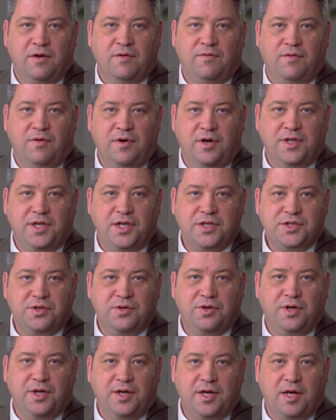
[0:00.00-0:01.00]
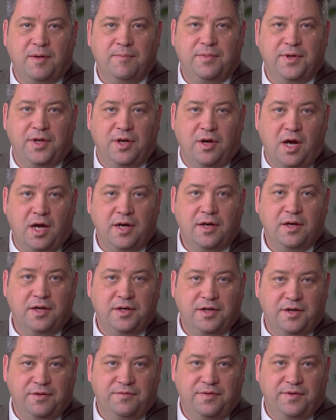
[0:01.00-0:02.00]
For additional income beyond
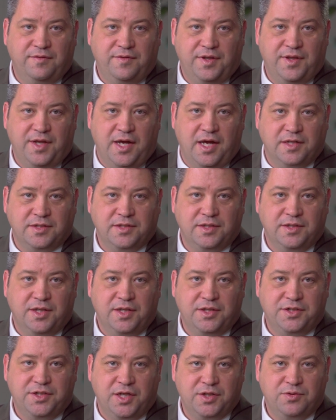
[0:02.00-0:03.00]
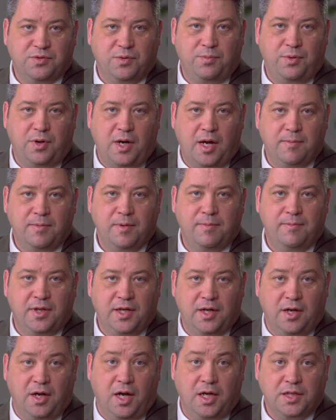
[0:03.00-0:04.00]
$150,000, the judge will
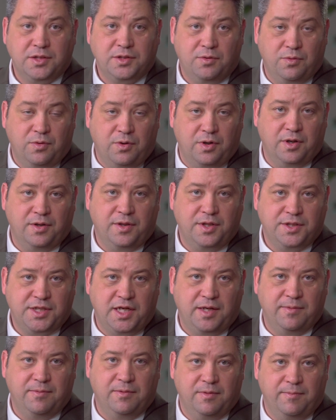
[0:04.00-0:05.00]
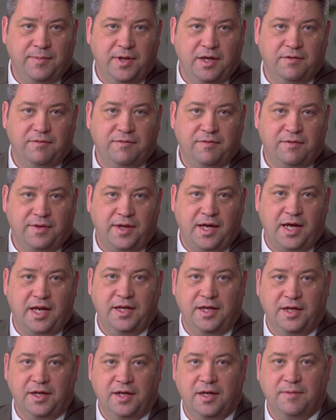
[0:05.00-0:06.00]
probably also order the table amount for
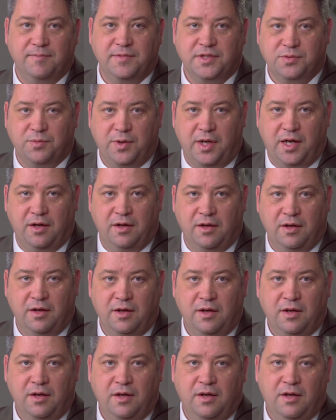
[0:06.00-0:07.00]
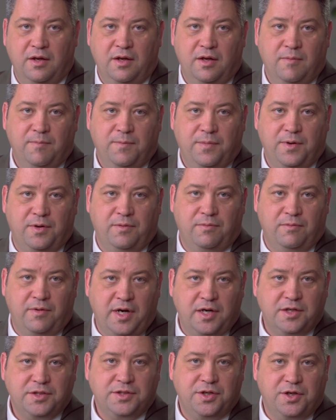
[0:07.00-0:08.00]
that income as well. But in
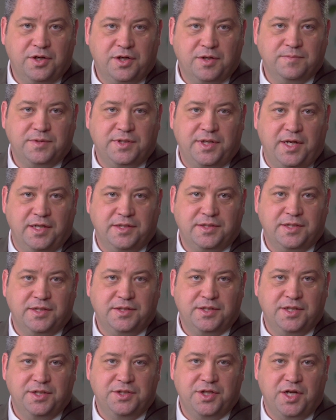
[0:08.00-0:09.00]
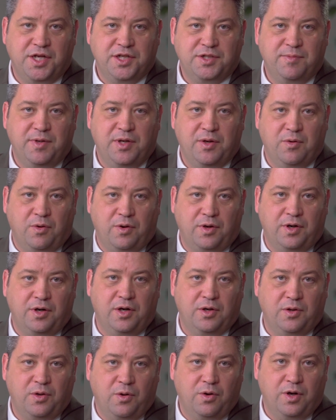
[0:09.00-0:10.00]
rare circumstances, the judge may
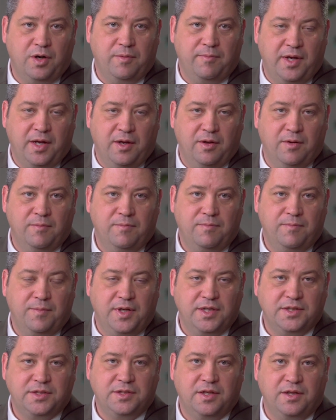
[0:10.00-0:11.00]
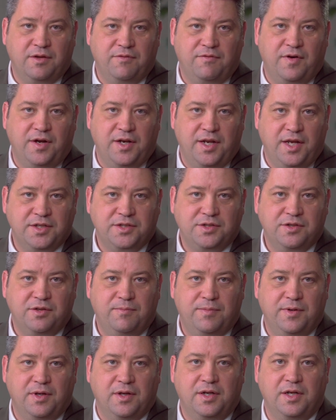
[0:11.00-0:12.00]
order a lower amount based on the financial
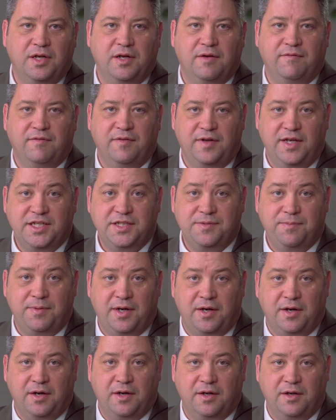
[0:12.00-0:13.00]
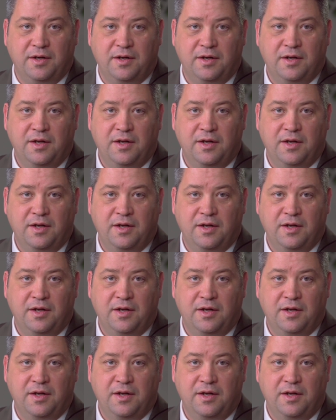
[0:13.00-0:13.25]
ability of each parent